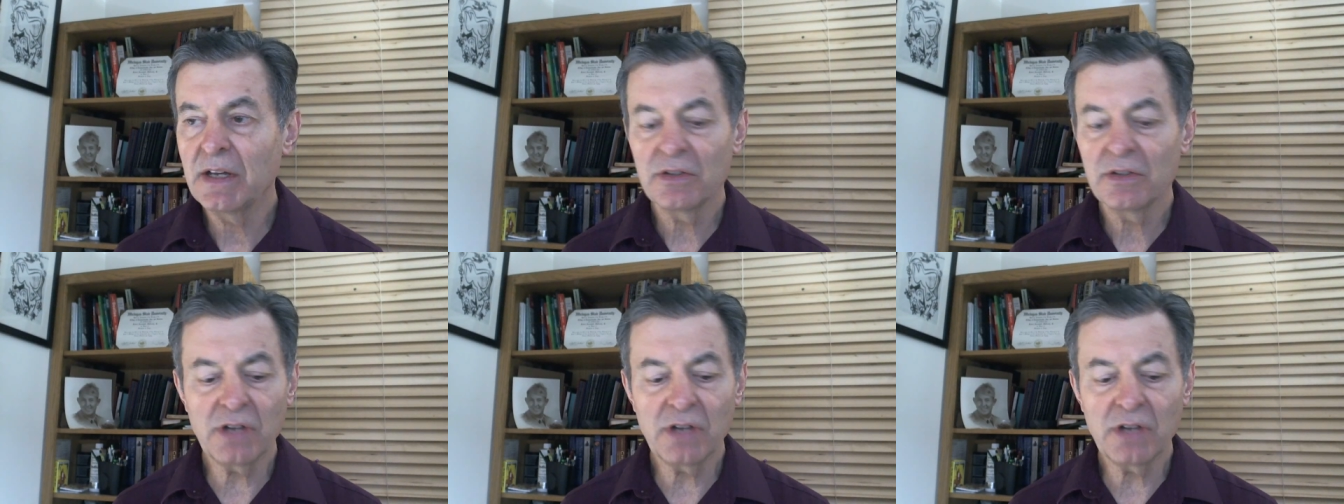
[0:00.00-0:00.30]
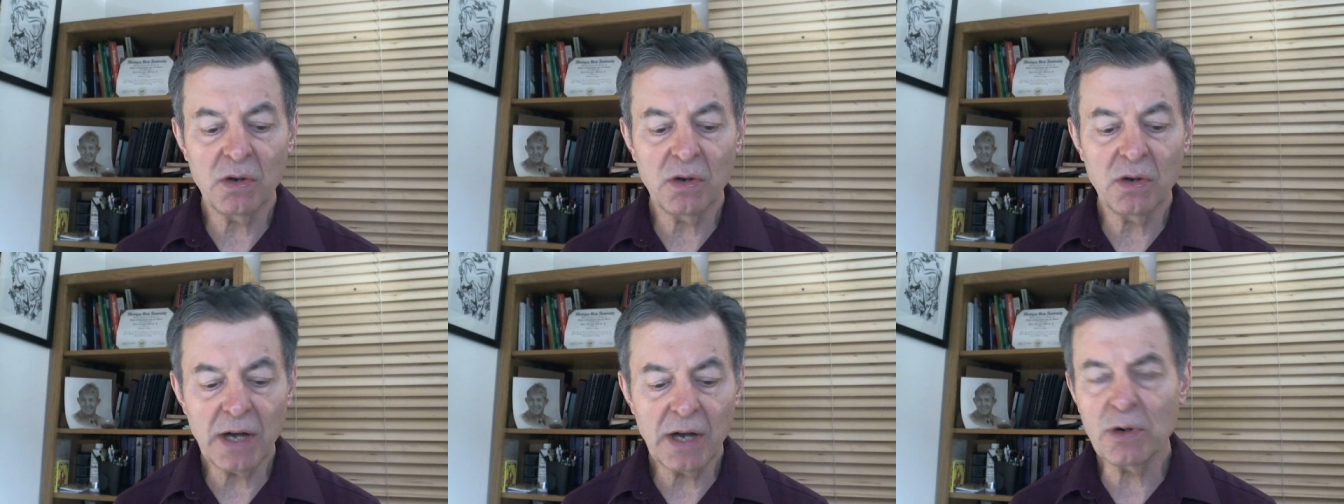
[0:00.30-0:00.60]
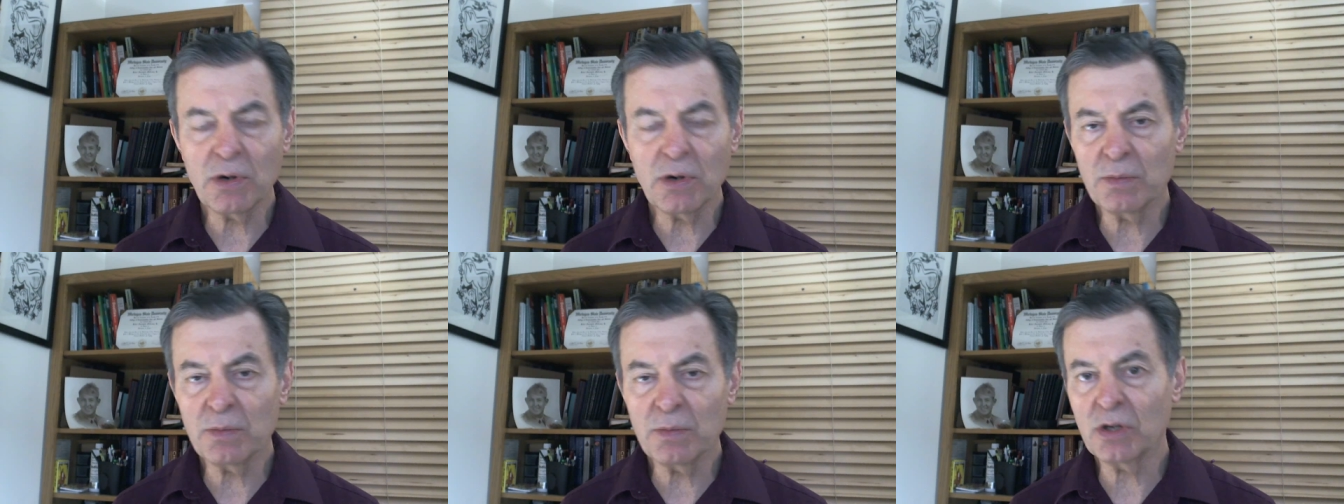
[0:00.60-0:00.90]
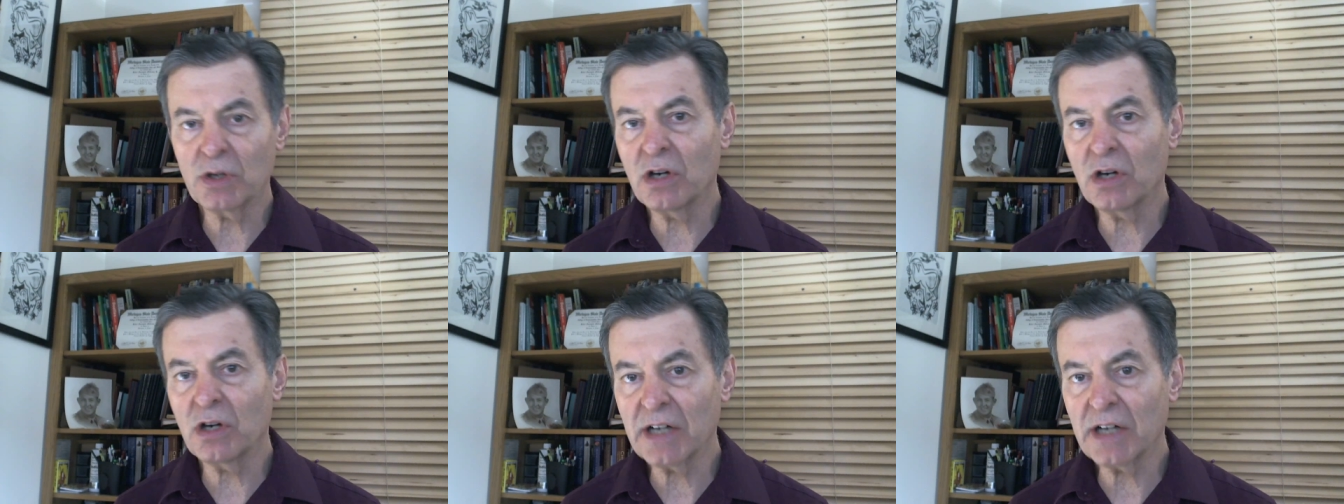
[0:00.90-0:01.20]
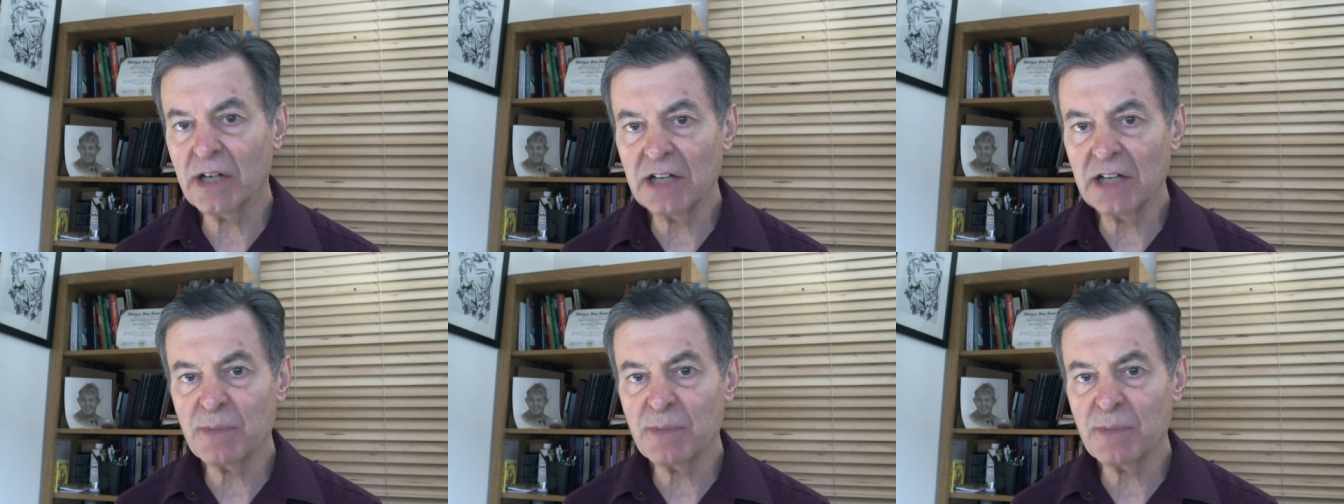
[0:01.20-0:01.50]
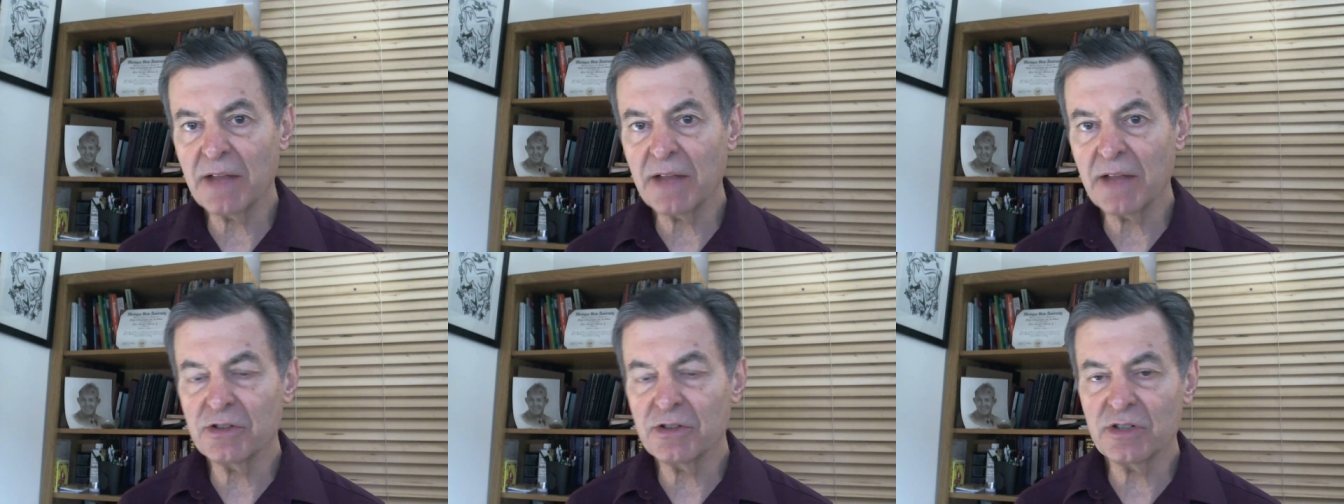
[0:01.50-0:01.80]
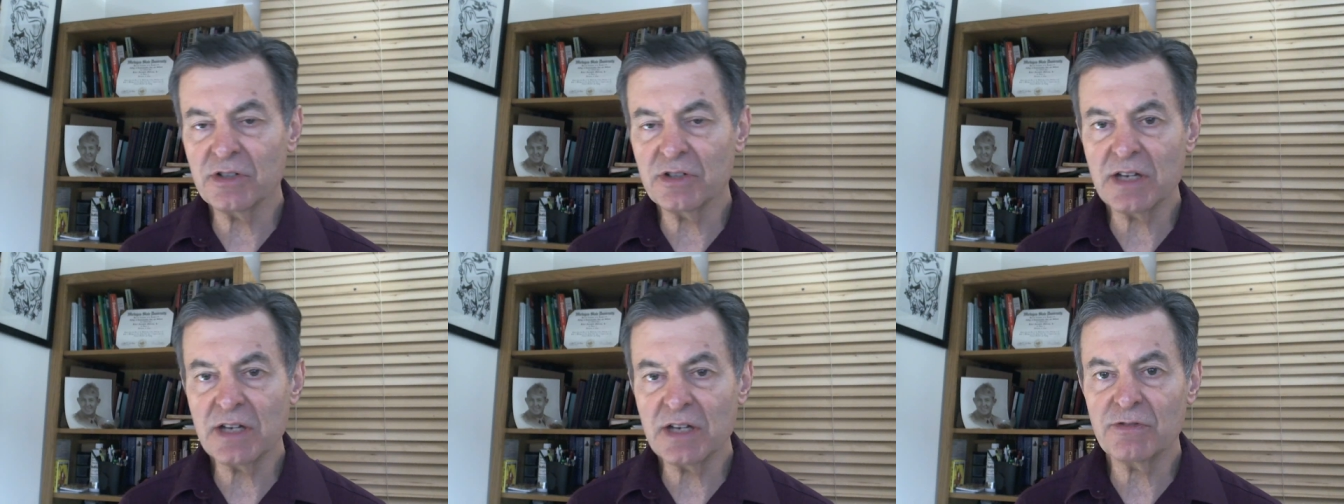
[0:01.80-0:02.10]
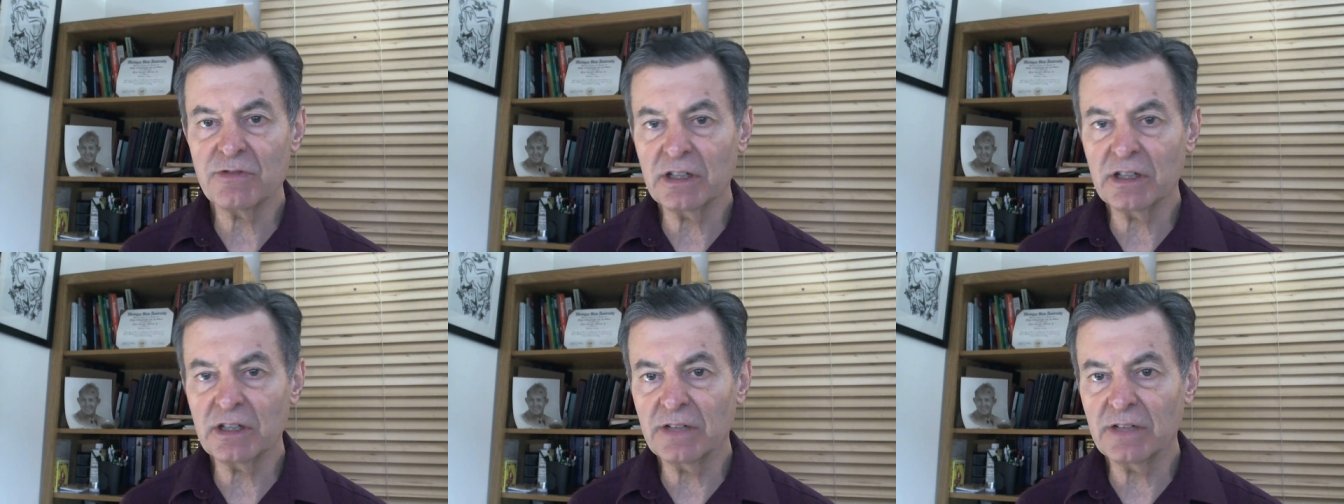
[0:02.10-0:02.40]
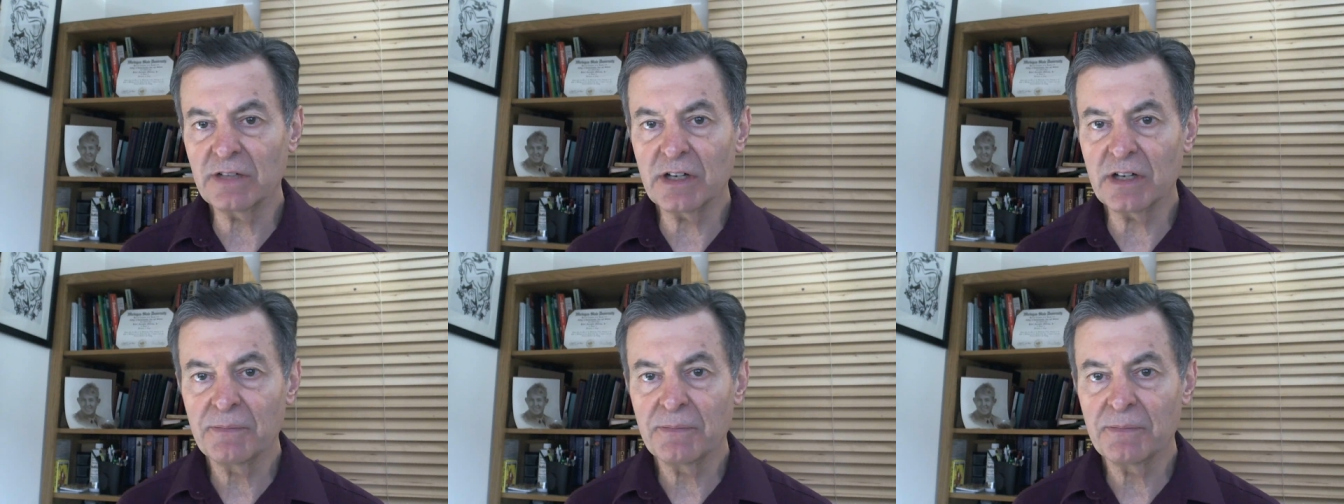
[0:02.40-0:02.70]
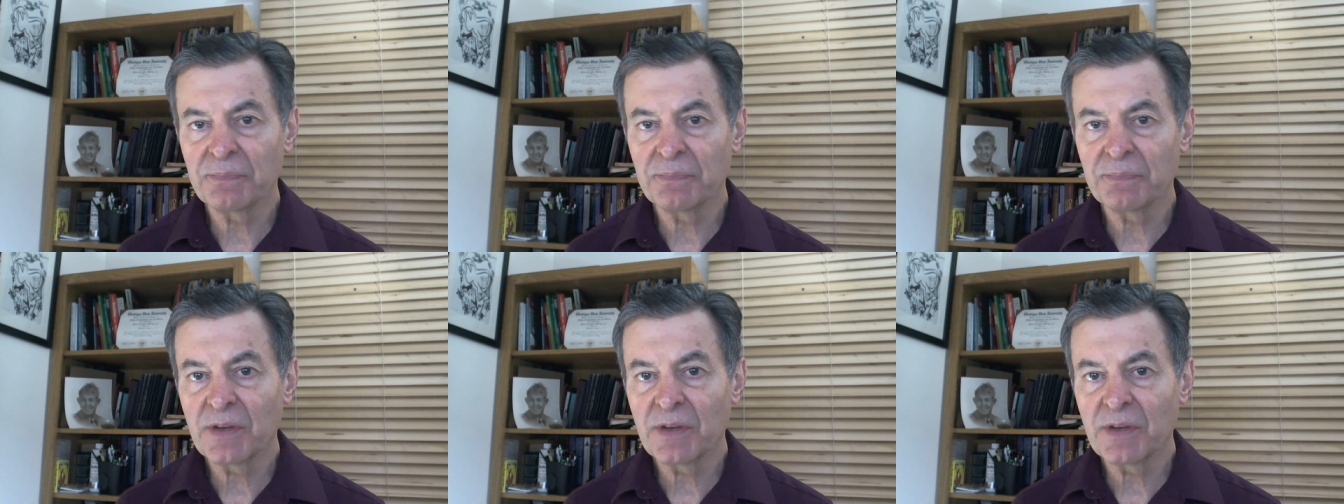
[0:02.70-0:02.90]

So I wrote a book called God's Path to Disease-Free Living,